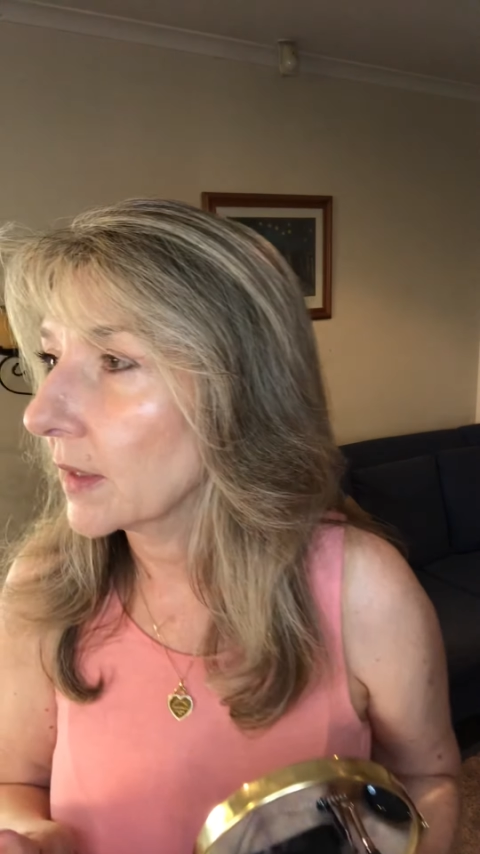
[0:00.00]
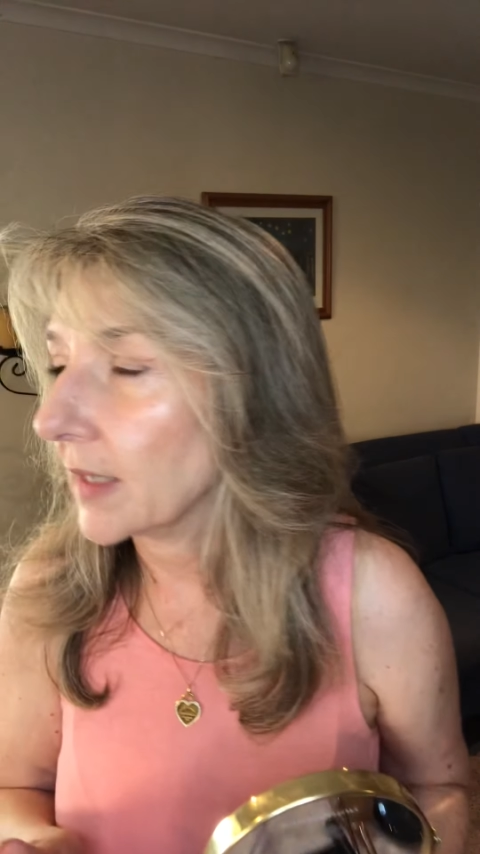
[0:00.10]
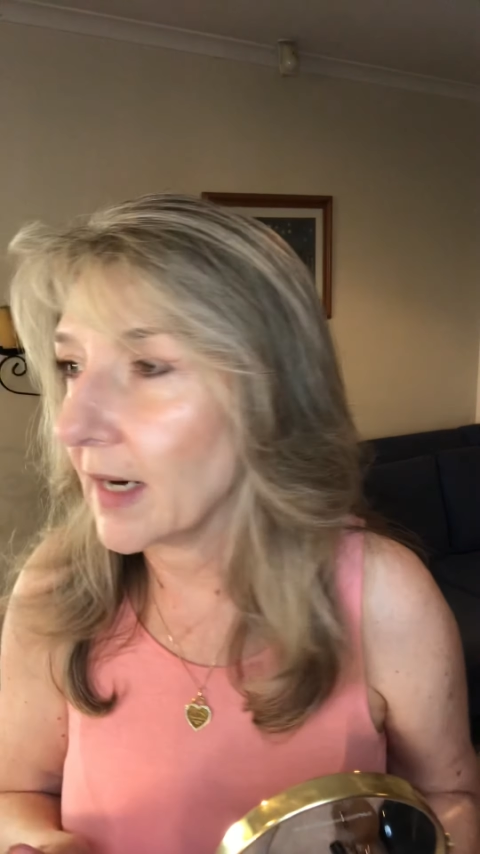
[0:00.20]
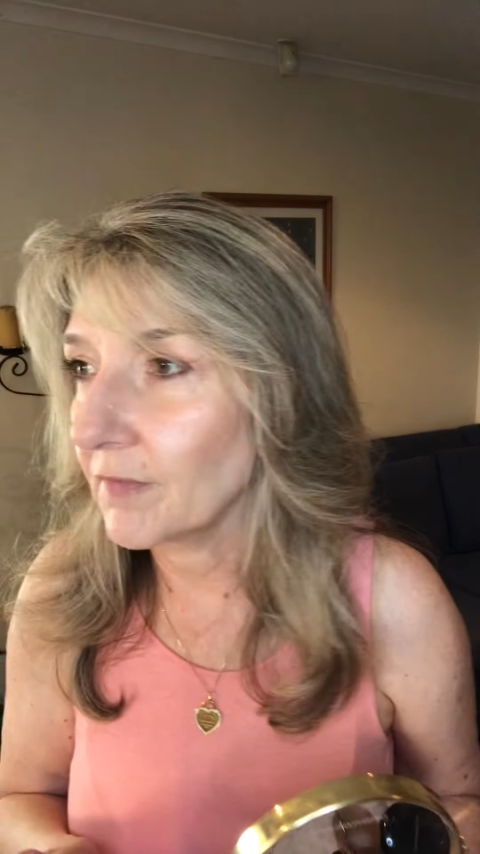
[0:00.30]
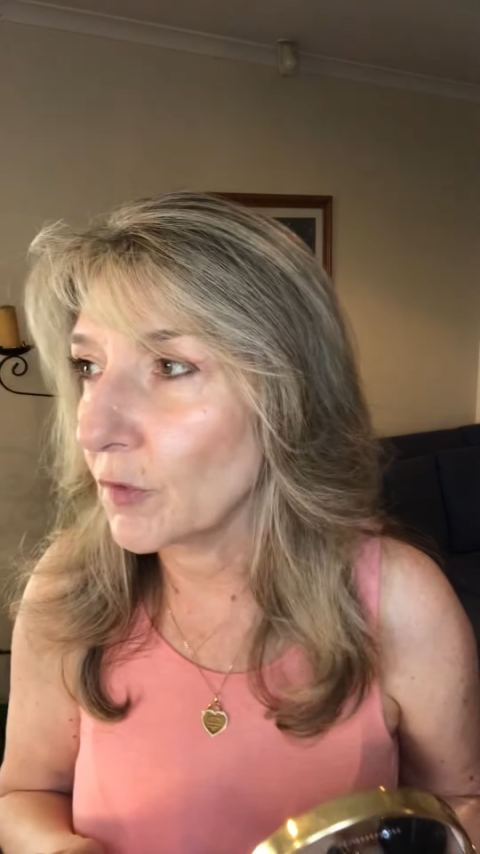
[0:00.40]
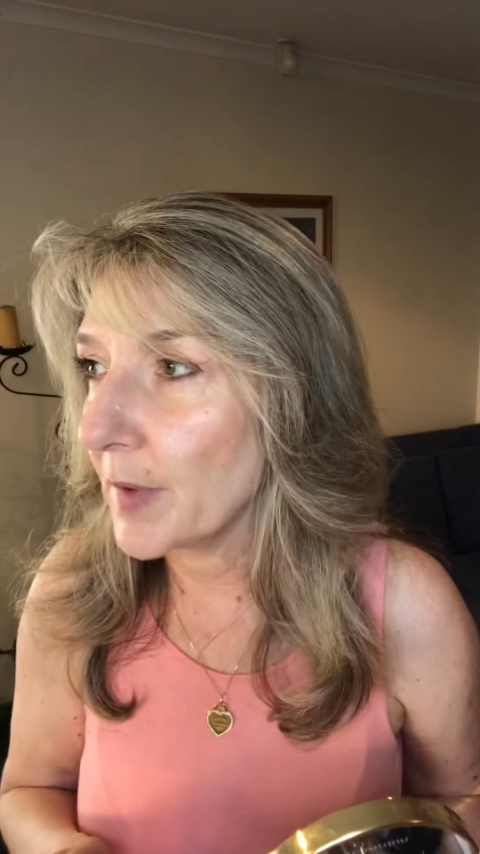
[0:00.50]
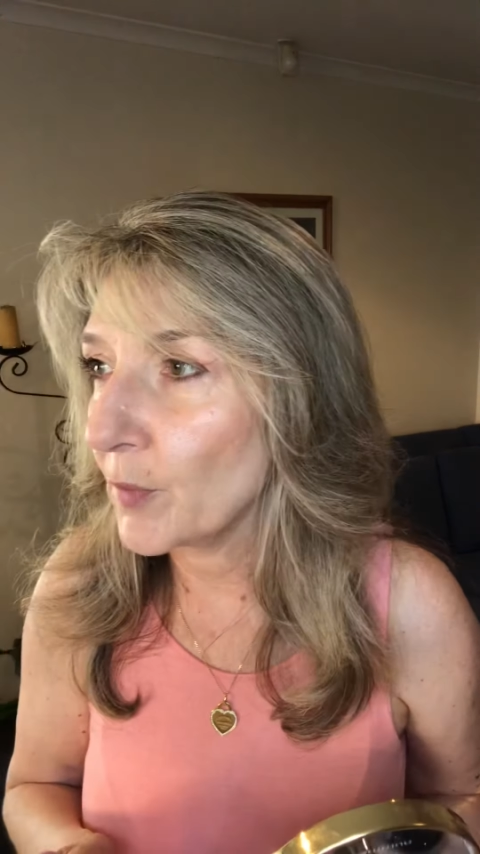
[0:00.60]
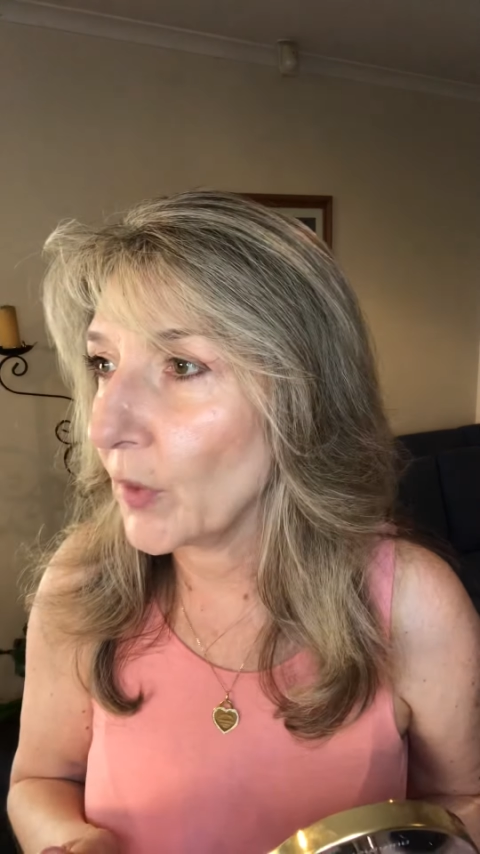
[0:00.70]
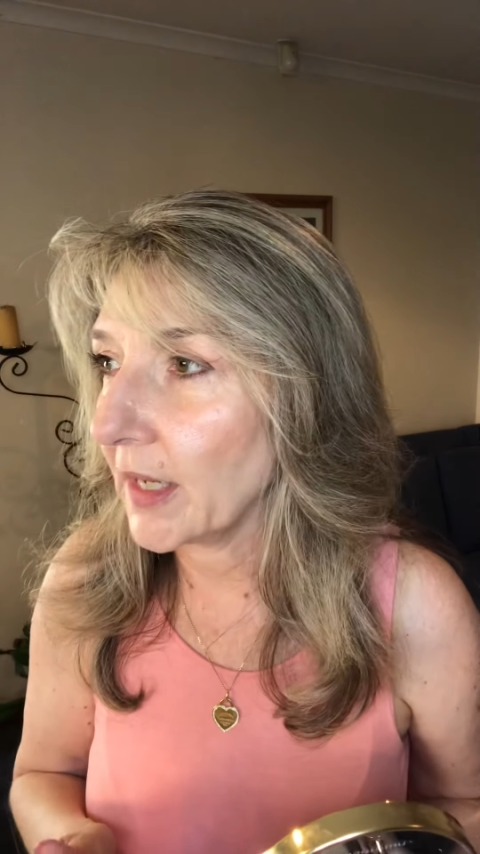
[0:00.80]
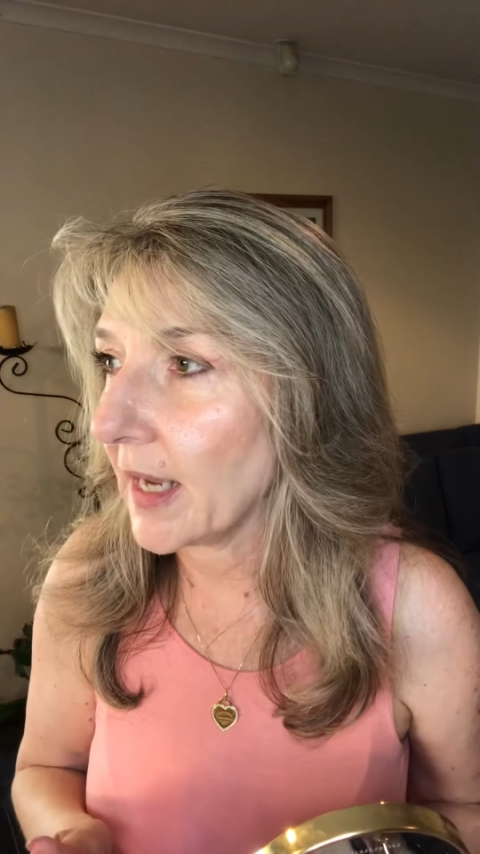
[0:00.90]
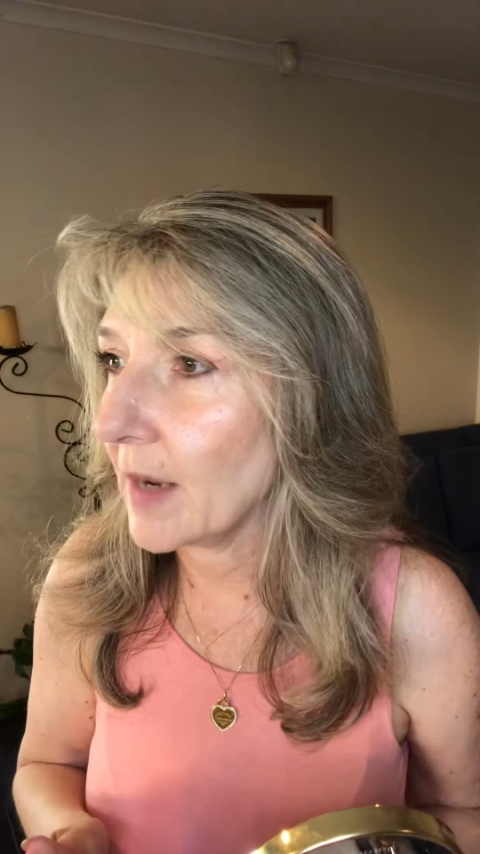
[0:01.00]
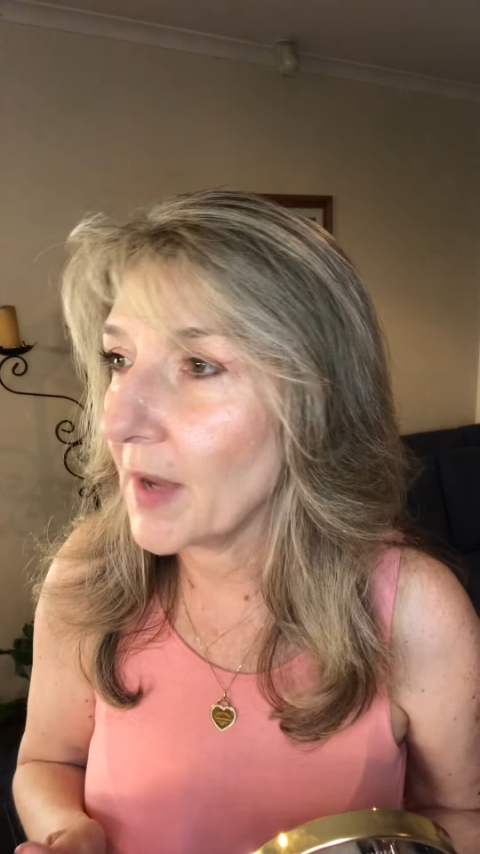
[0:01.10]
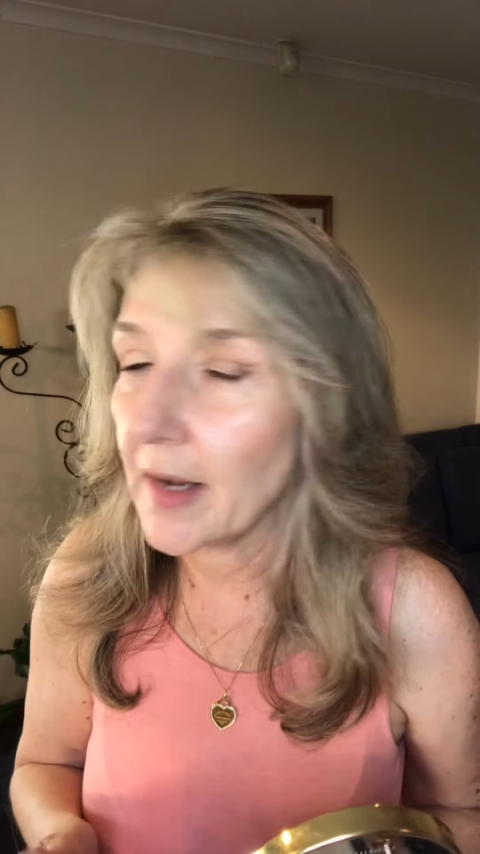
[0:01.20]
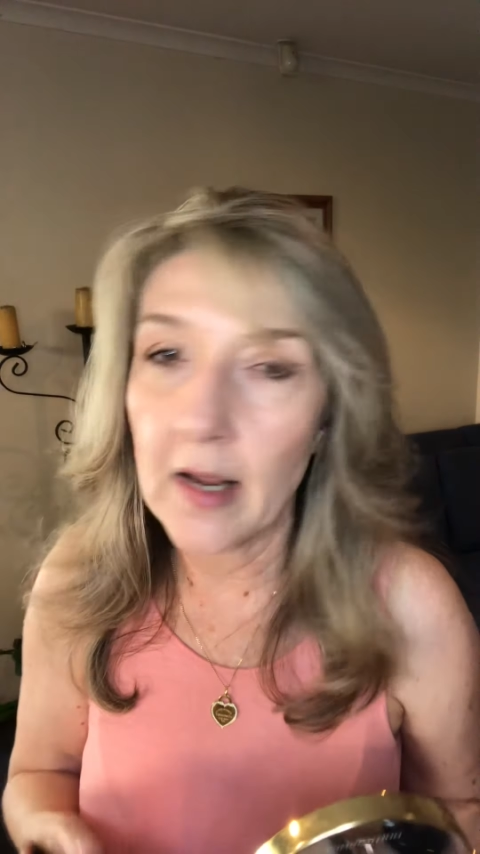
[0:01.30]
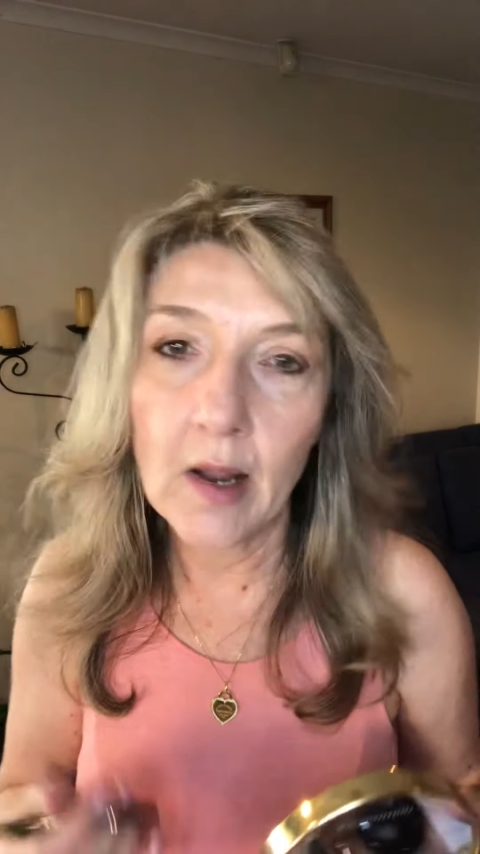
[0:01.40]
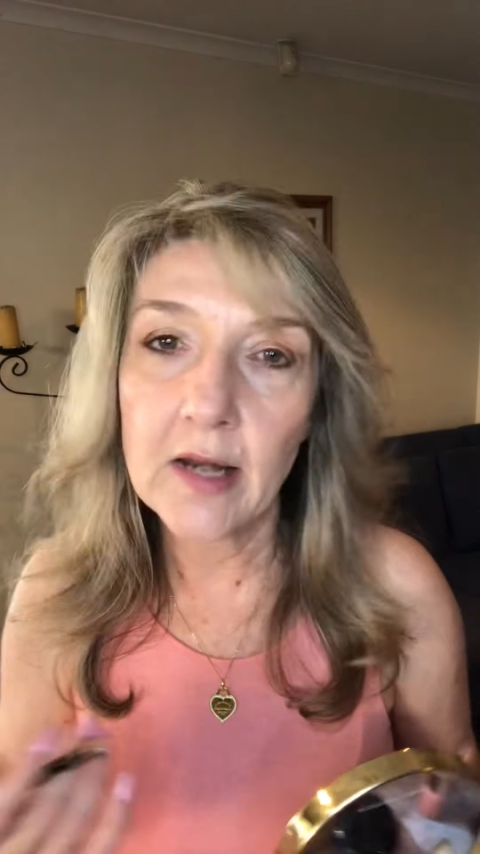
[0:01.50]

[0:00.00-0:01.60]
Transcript: even remember when it came out now.